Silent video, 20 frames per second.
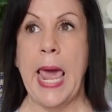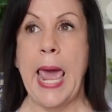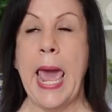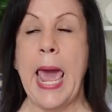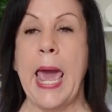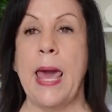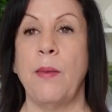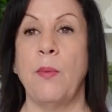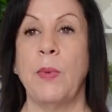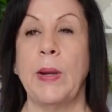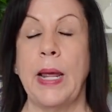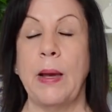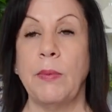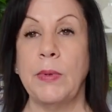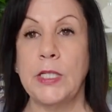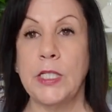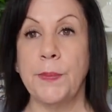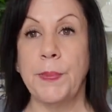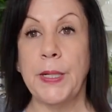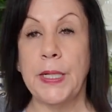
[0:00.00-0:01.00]
And when I
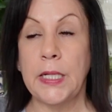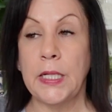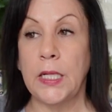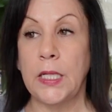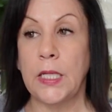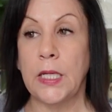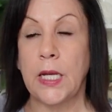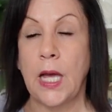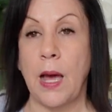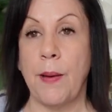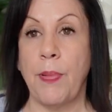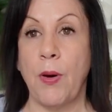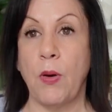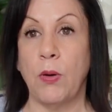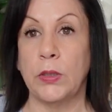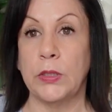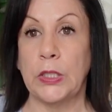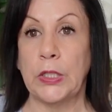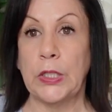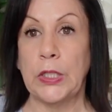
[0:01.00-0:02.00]
went to put it in the cup
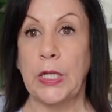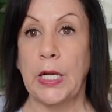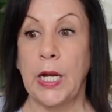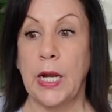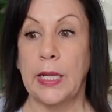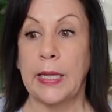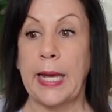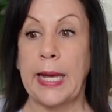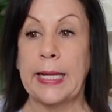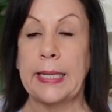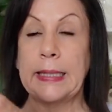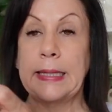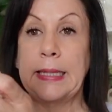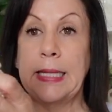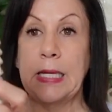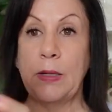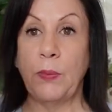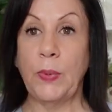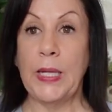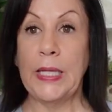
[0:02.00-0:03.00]
holder, like
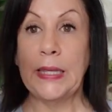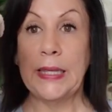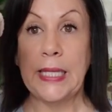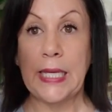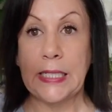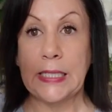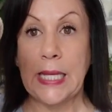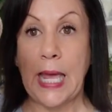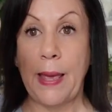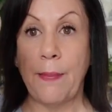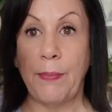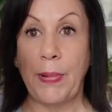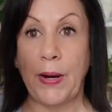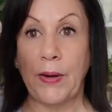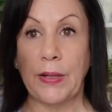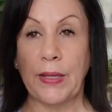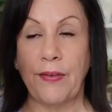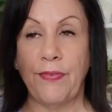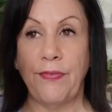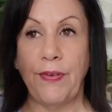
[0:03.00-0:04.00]
with this, it
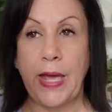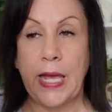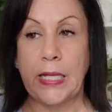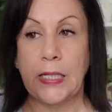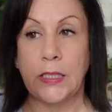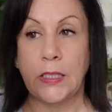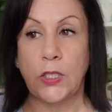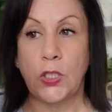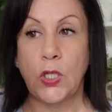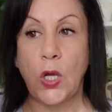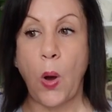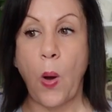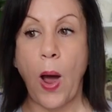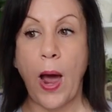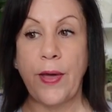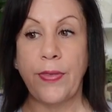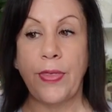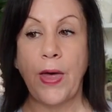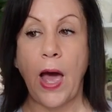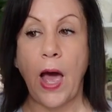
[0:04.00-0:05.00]
barely fit. So
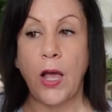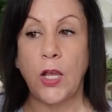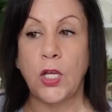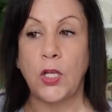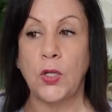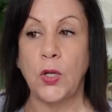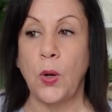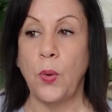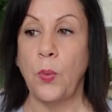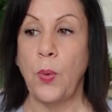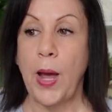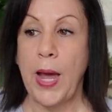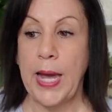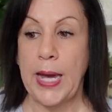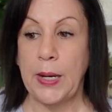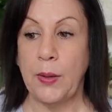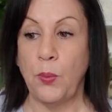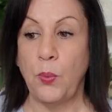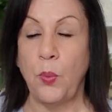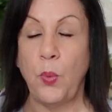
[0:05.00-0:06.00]
I thought, you know
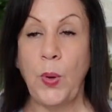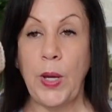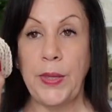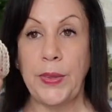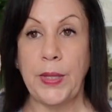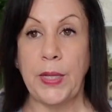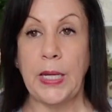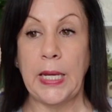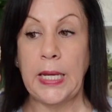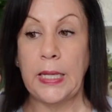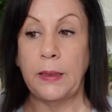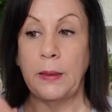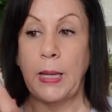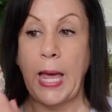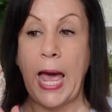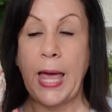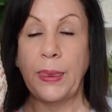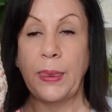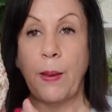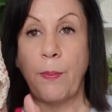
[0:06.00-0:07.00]
what, with it
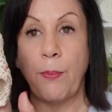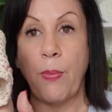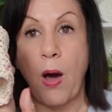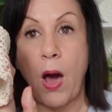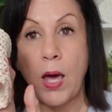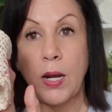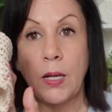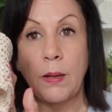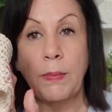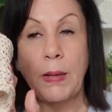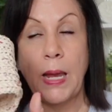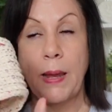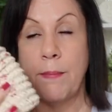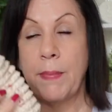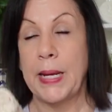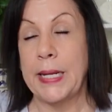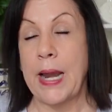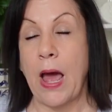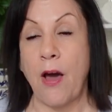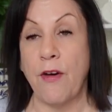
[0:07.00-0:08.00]
at the bottom, it
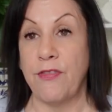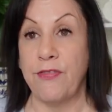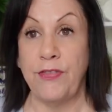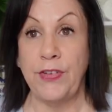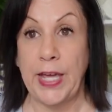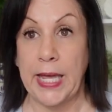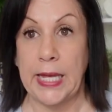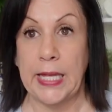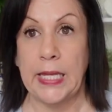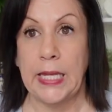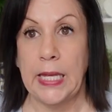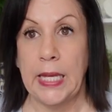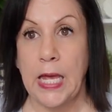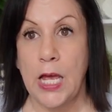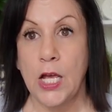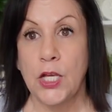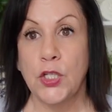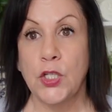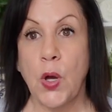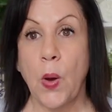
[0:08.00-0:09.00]
may not fit.
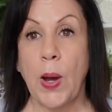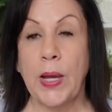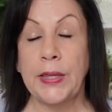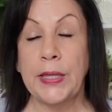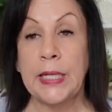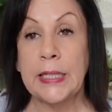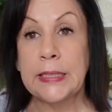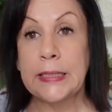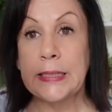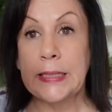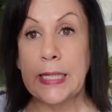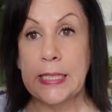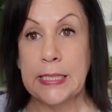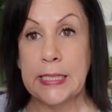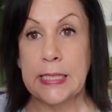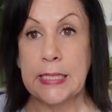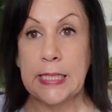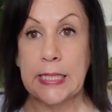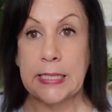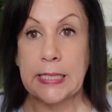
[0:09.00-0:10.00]
So I think this
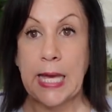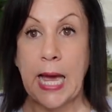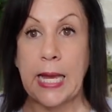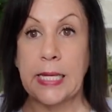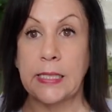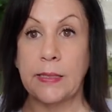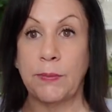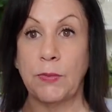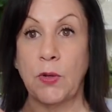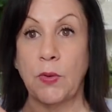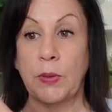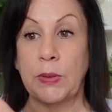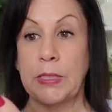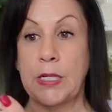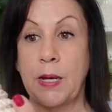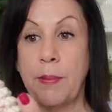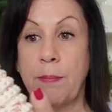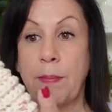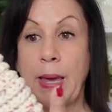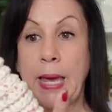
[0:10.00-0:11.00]
is the size I'm going
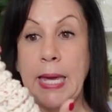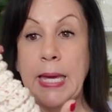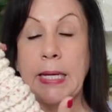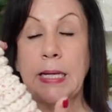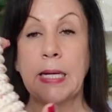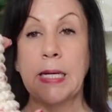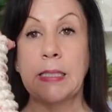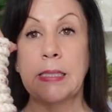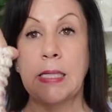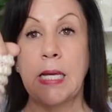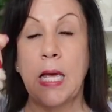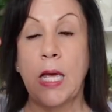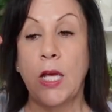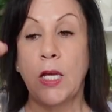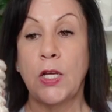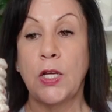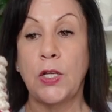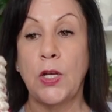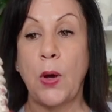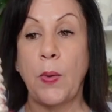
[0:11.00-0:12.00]
to make, because,
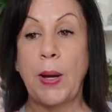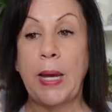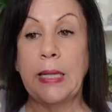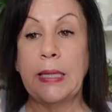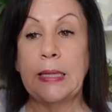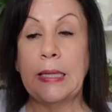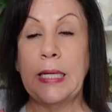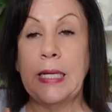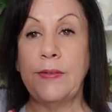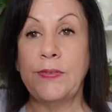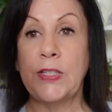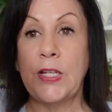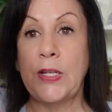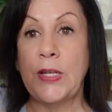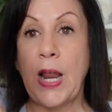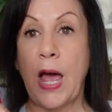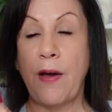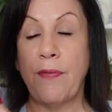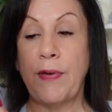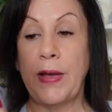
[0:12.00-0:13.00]
you know, it leaves
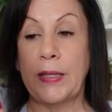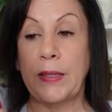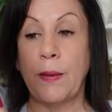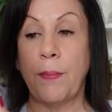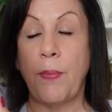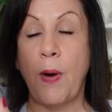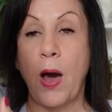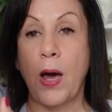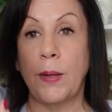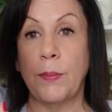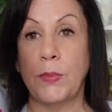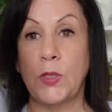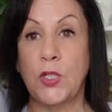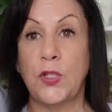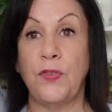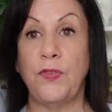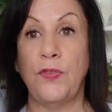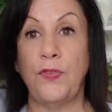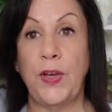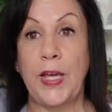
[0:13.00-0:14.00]
enough at the bottom
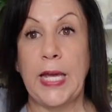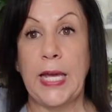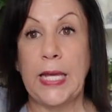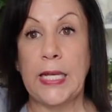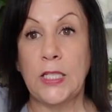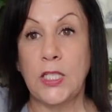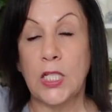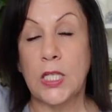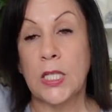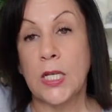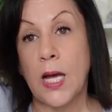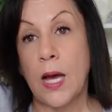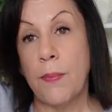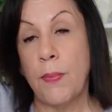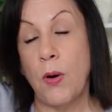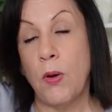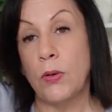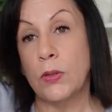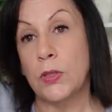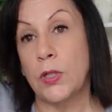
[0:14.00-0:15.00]
to fit into the cup
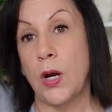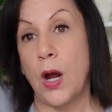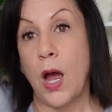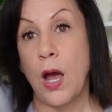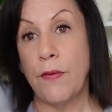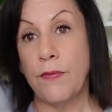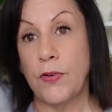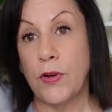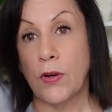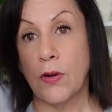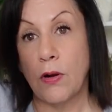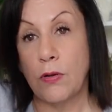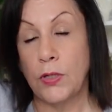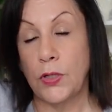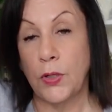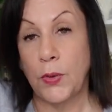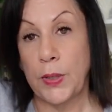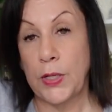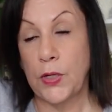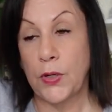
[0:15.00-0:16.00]
holder of your, you
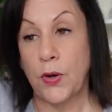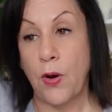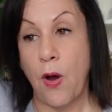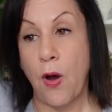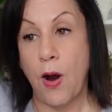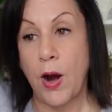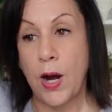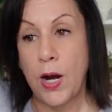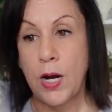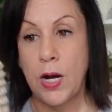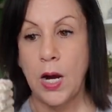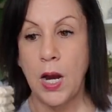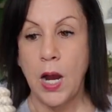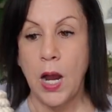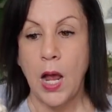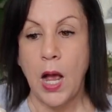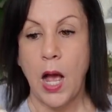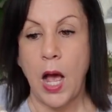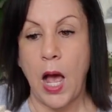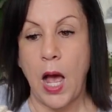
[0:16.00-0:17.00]
know, in your car.
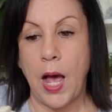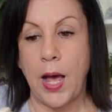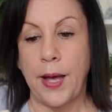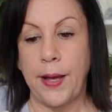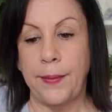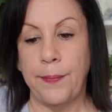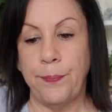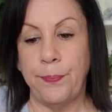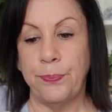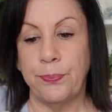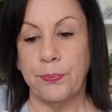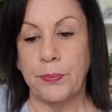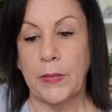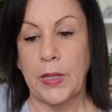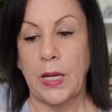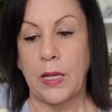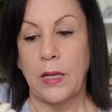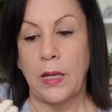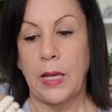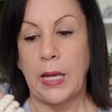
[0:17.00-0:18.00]

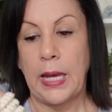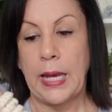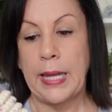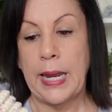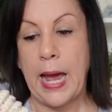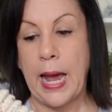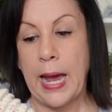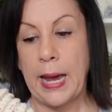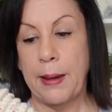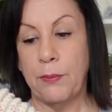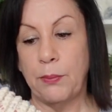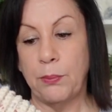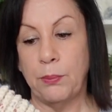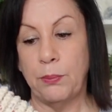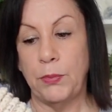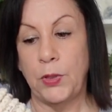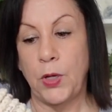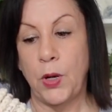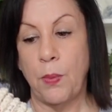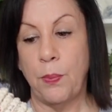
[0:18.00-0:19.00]
And,
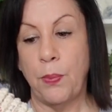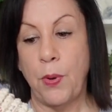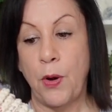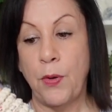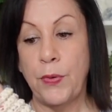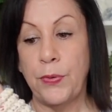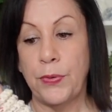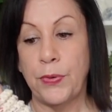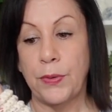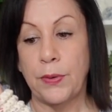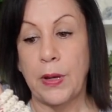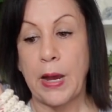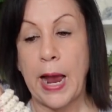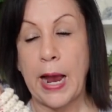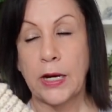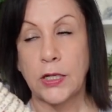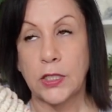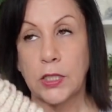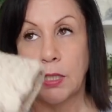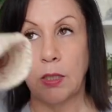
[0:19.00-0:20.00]
you know, both
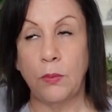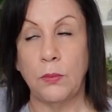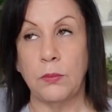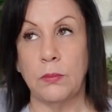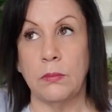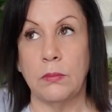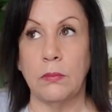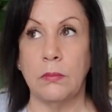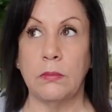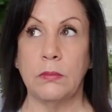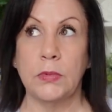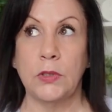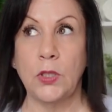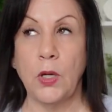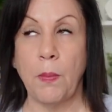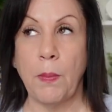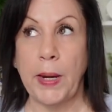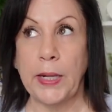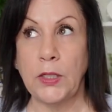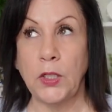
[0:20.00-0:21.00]
actually,
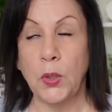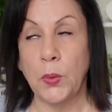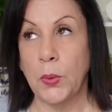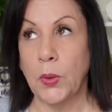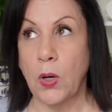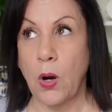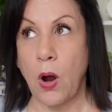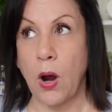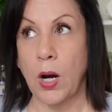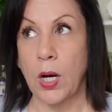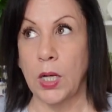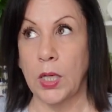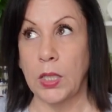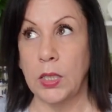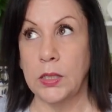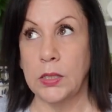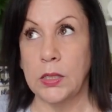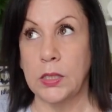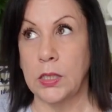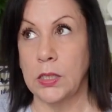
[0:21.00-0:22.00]
so my newer car
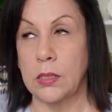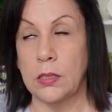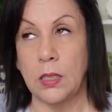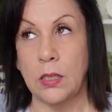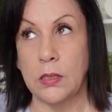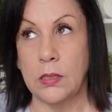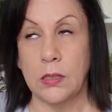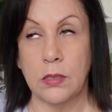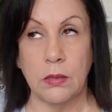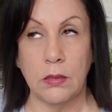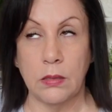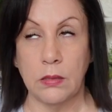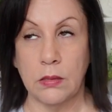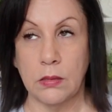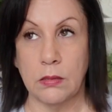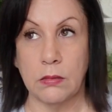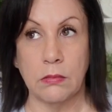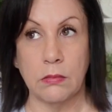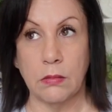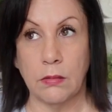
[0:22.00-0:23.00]
is,
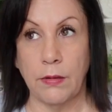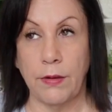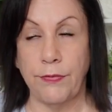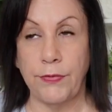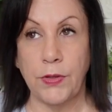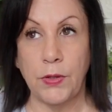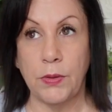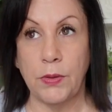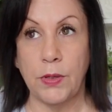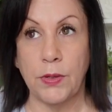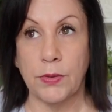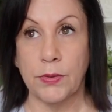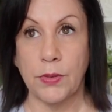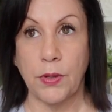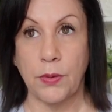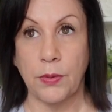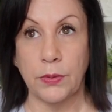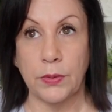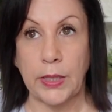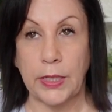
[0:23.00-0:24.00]
it's a few years
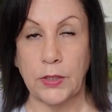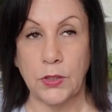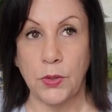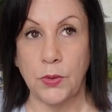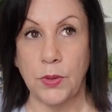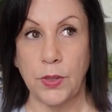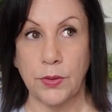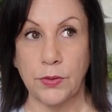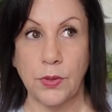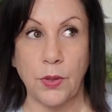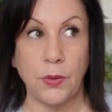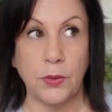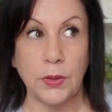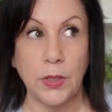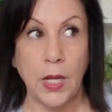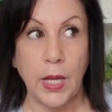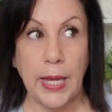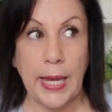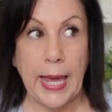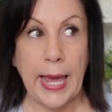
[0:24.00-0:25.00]
old, like 2 years old.
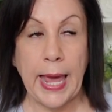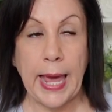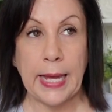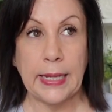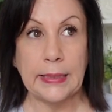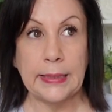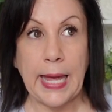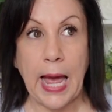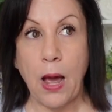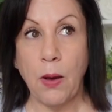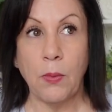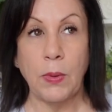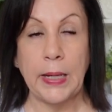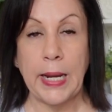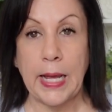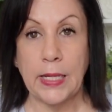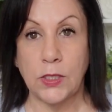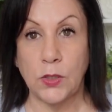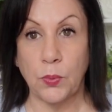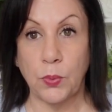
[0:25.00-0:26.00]
And that one
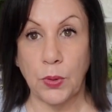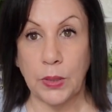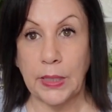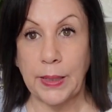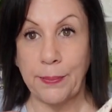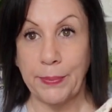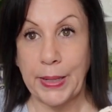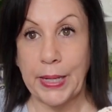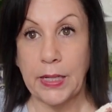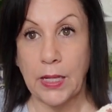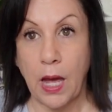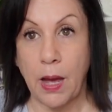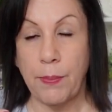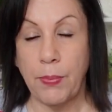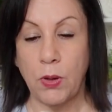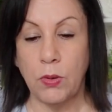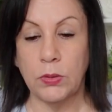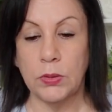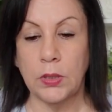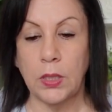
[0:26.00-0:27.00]
has a really big cup
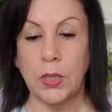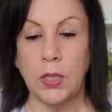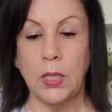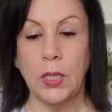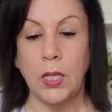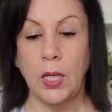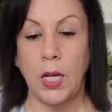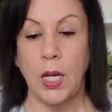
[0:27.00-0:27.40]
holder.